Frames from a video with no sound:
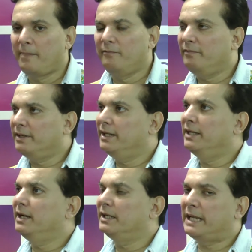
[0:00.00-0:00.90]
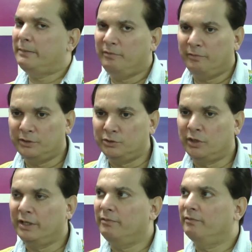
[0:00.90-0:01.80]
We were taking our time. We were
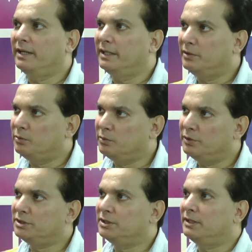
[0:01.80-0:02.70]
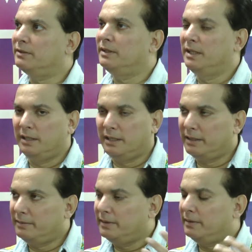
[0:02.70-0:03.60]
enjoying. We were getting to know each other.
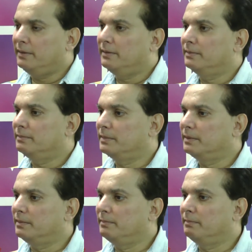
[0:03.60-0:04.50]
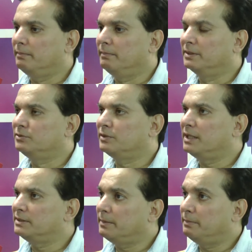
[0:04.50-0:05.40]
And Mansoor
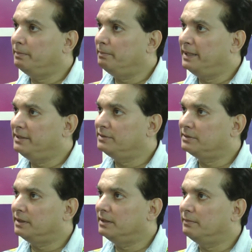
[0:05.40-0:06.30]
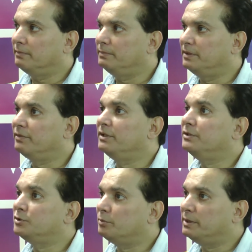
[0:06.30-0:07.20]
Khan sahab plays different
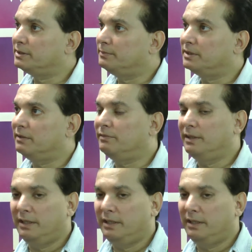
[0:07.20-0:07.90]
instruments himself.